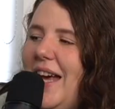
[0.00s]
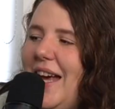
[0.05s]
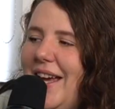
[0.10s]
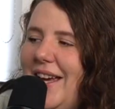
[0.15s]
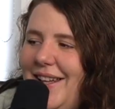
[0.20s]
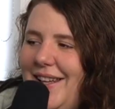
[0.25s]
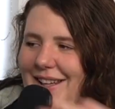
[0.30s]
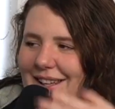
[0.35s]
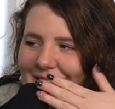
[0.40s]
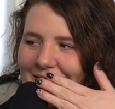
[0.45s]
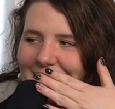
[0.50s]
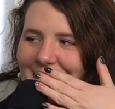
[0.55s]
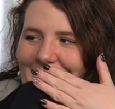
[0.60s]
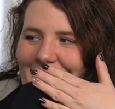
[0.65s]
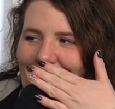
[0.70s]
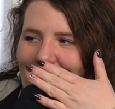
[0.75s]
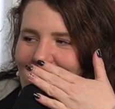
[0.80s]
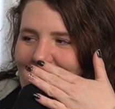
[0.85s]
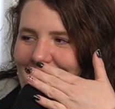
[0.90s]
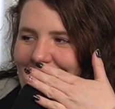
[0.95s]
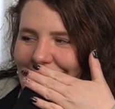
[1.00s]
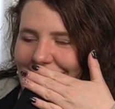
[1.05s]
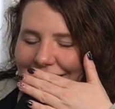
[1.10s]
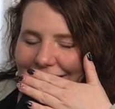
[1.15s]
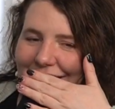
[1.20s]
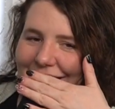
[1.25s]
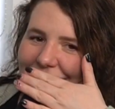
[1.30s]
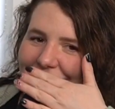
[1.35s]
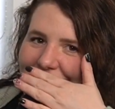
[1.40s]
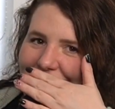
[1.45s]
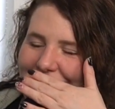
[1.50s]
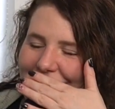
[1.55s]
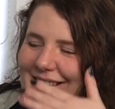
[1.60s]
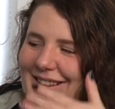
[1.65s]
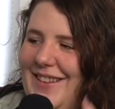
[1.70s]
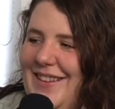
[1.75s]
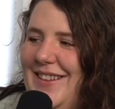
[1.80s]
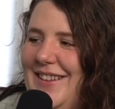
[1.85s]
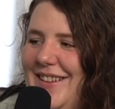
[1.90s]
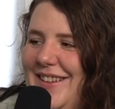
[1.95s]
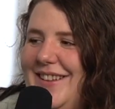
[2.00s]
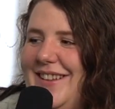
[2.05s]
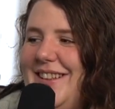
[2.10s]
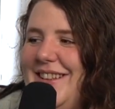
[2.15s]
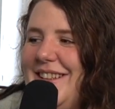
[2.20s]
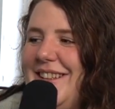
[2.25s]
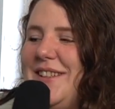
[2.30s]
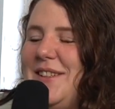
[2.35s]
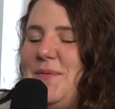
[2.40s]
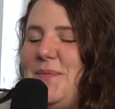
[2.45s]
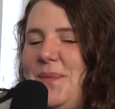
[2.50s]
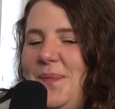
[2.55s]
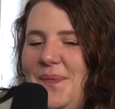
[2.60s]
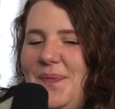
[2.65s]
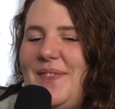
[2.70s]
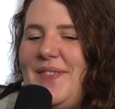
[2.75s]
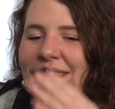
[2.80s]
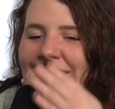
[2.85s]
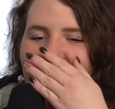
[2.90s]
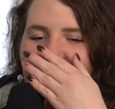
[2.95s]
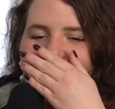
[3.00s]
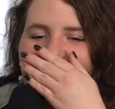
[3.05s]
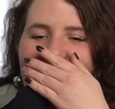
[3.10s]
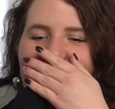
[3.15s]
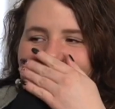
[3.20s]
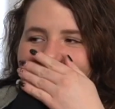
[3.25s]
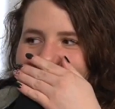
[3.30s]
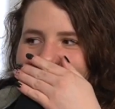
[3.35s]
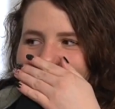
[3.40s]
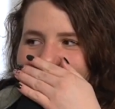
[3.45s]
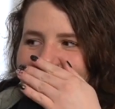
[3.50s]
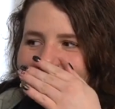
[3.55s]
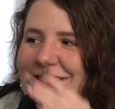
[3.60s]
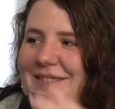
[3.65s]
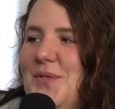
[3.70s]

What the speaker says: I get dead shy in front of people. Fancy.